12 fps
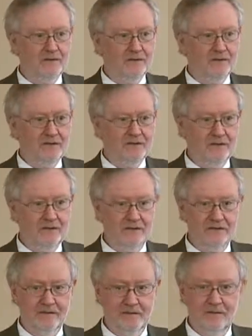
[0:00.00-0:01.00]
So they started
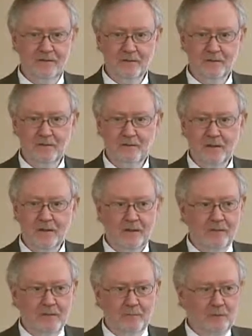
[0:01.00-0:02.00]
saying, oh, well,
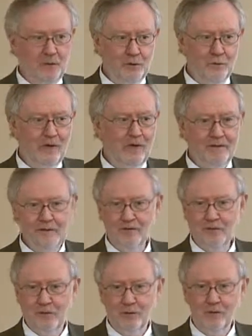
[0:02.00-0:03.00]
blueberries,
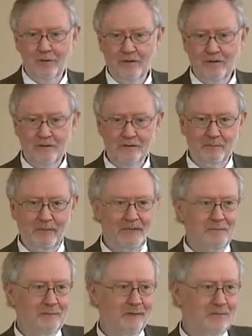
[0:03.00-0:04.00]
crowberries,
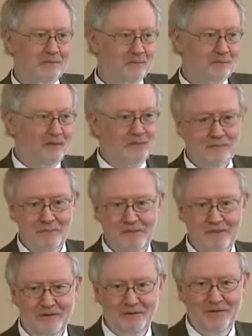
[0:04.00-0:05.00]
blackberries,
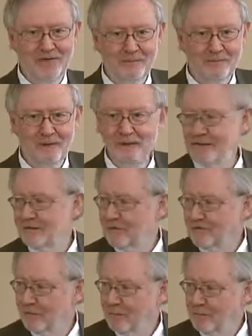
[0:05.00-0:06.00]
raspberries, cranberries. And
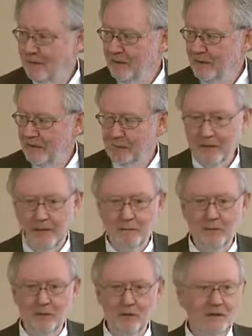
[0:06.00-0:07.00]
so it got
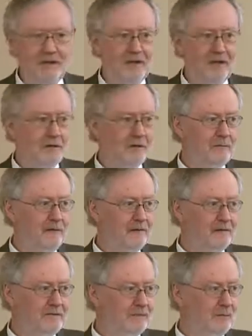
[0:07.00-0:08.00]
broken down where maybe
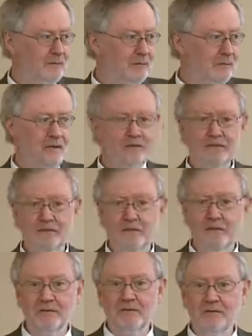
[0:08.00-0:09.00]
someone who wasn't so
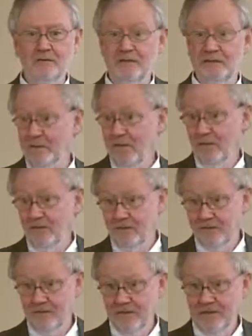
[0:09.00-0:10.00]
interested said berries.